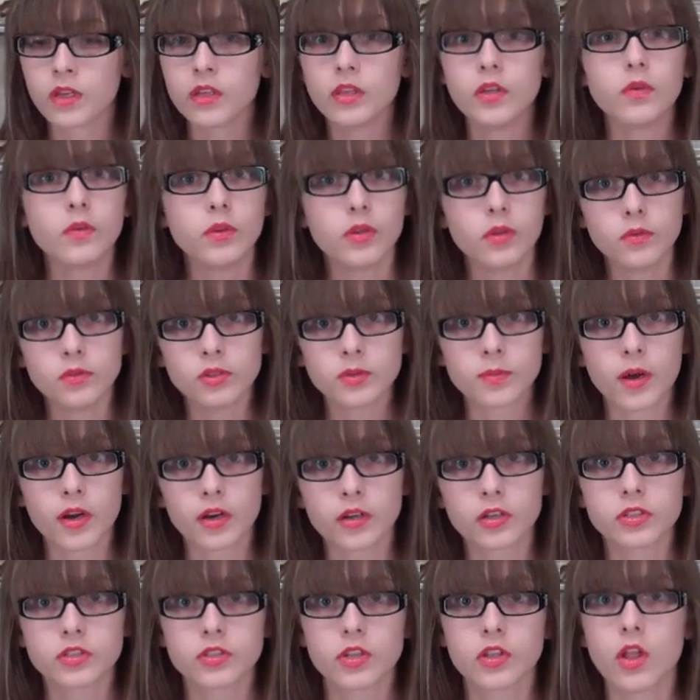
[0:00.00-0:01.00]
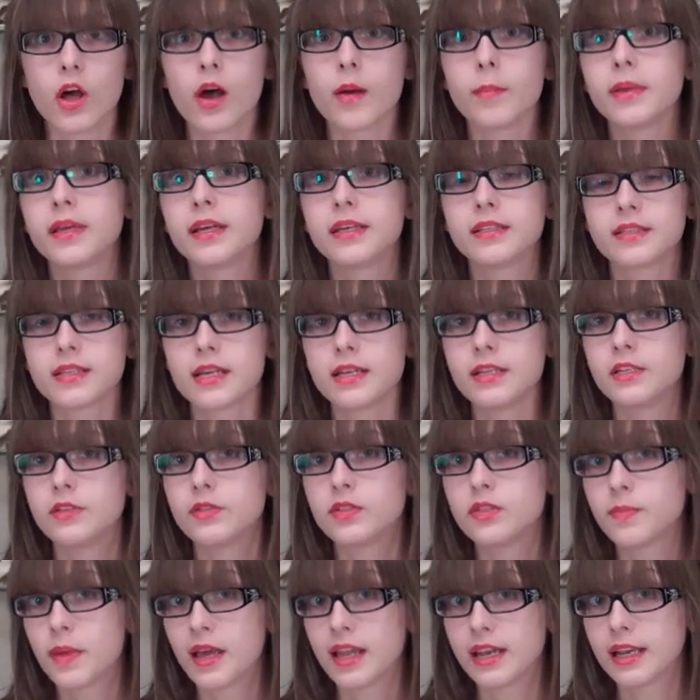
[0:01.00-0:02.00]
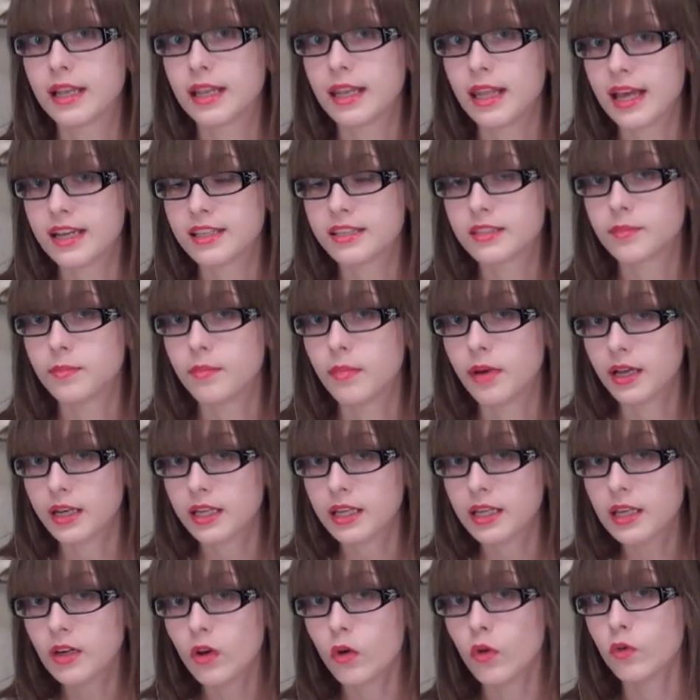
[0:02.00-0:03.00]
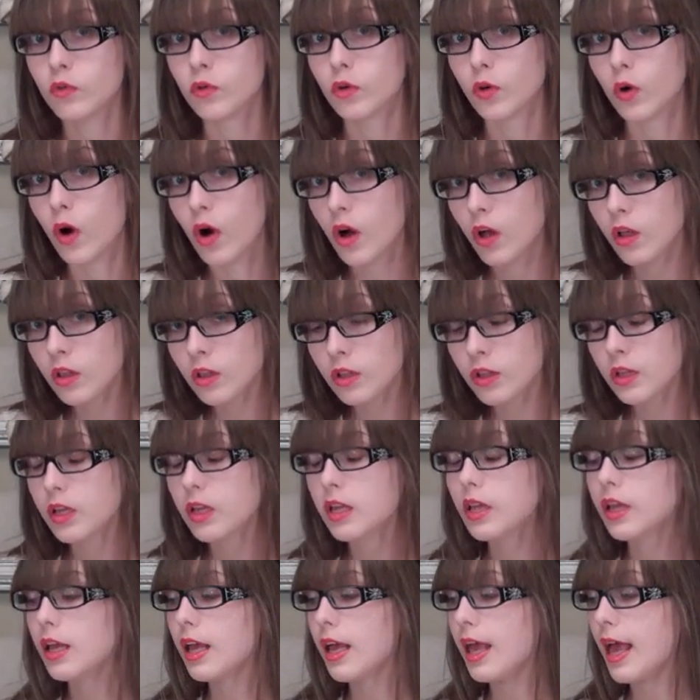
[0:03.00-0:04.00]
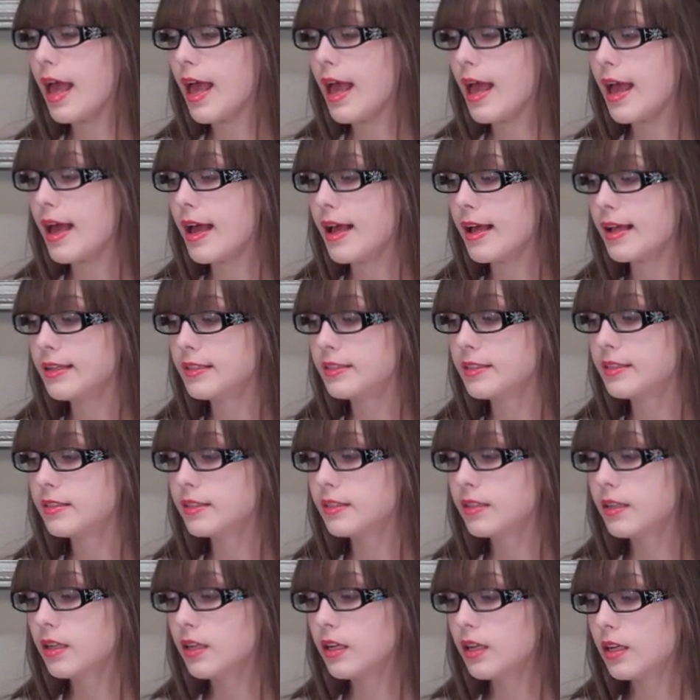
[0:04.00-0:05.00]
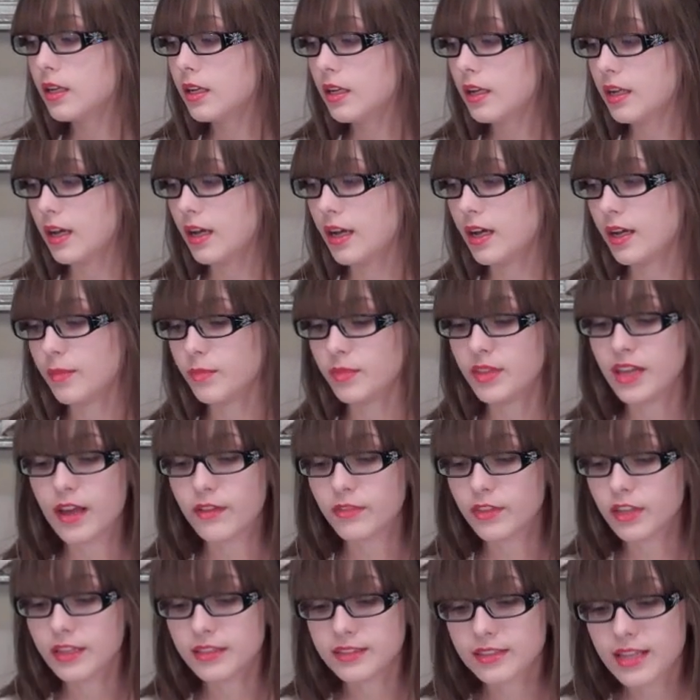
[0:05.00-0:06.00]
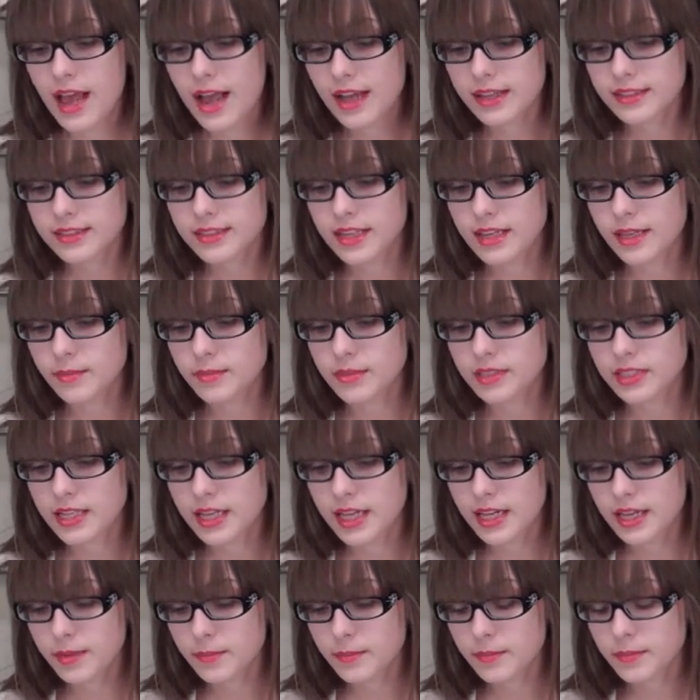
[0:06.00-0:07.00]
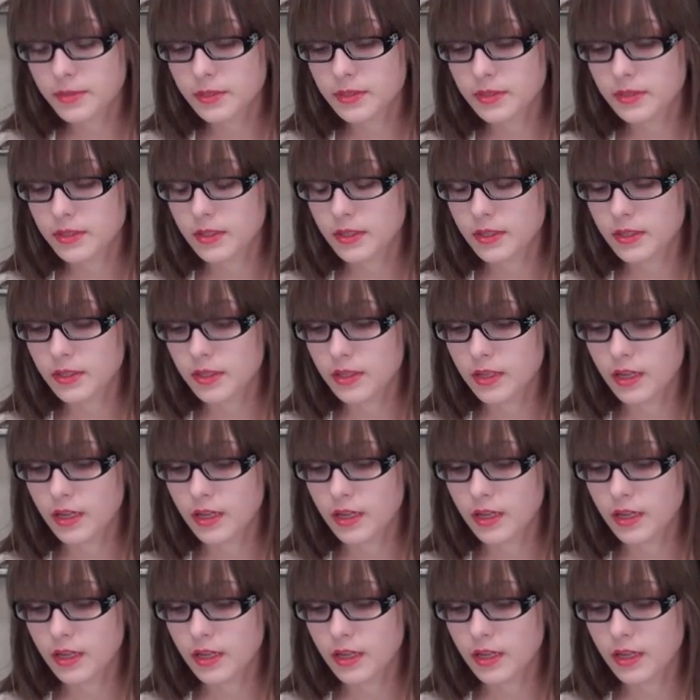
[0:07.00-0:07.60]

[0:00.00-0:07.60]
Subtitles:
you use markers a lot, because then you spend less money overall. And they have the exact same tips,